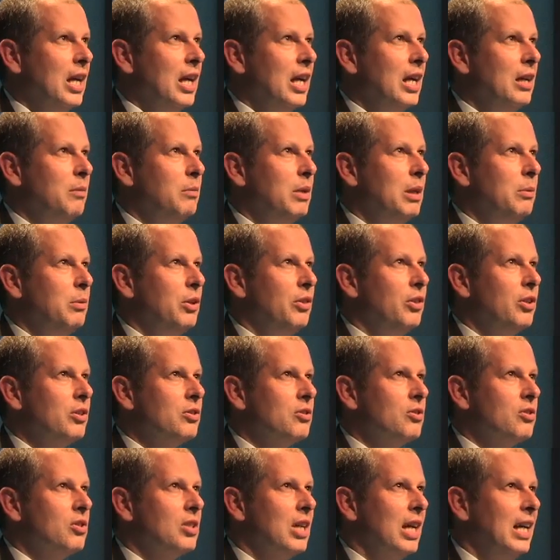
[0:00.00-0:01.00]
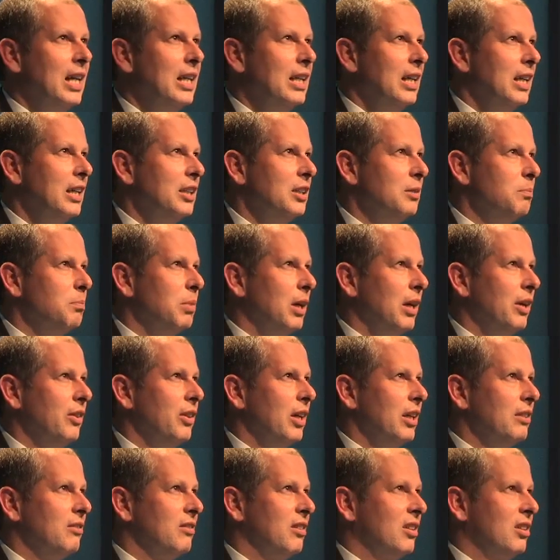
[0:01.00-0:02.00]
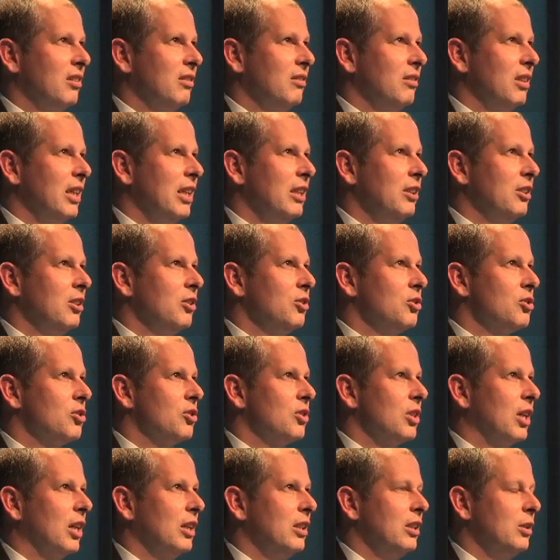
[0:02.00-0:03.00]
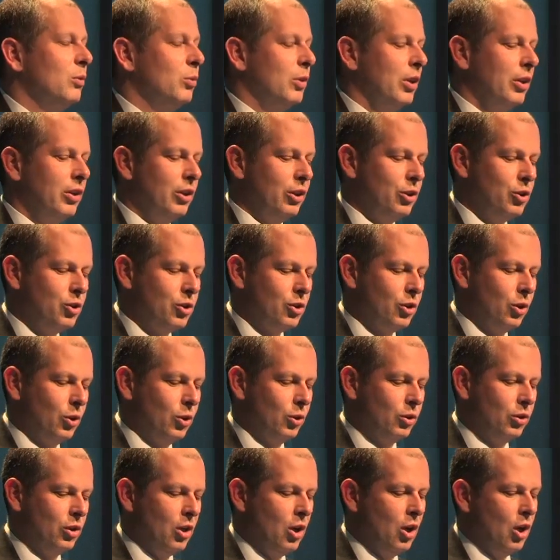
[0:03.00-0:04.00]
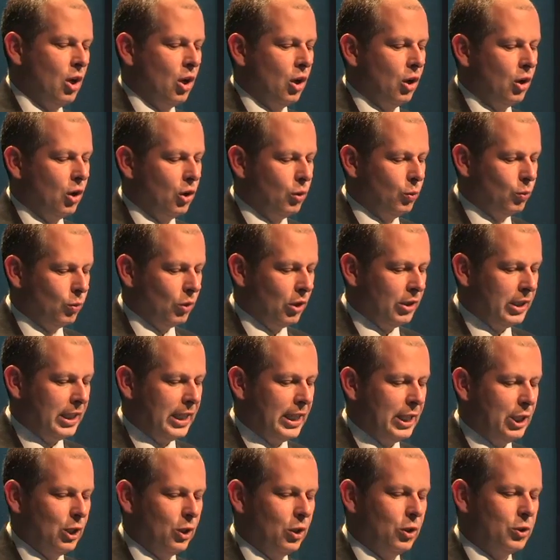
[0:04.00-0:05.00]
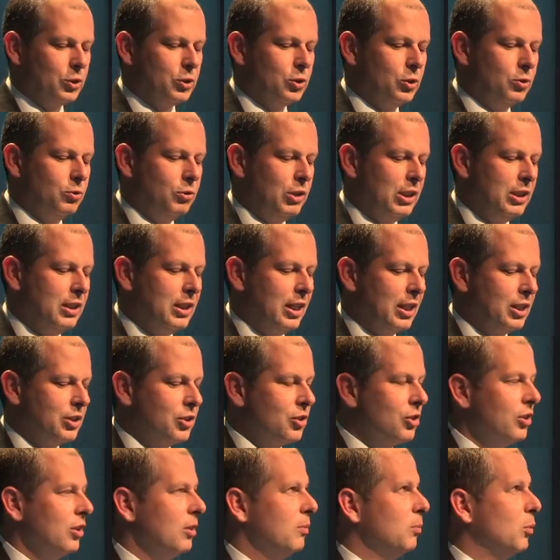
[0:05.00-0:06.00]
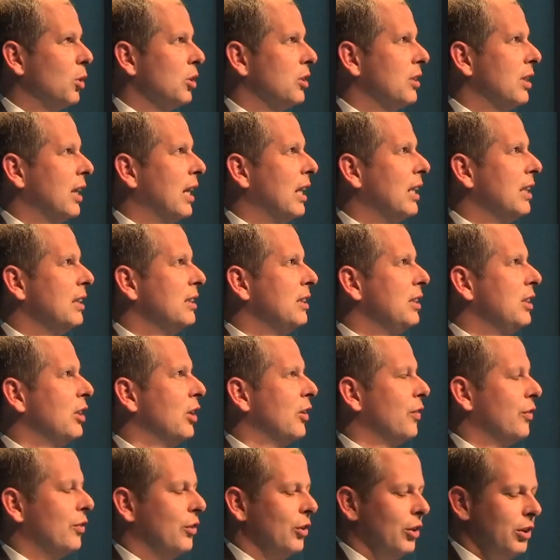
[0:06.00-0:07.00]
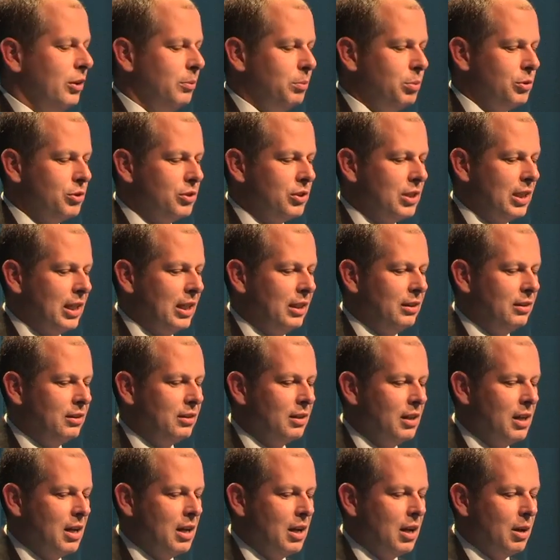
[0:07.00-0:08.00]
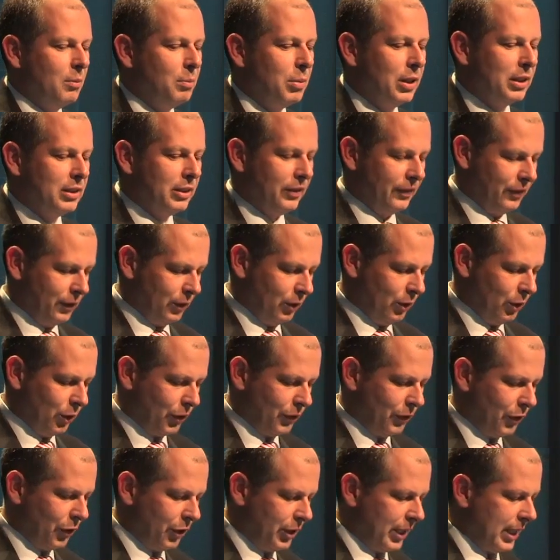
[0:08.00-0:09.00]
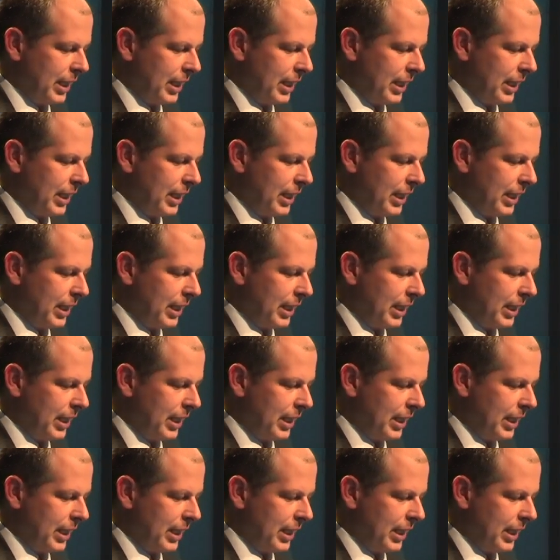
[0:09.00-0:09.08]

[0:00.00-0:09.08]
And maybe this is highlighted by that Canadian study where they showed on one hand also reduction in mortality of 30%, but if you look very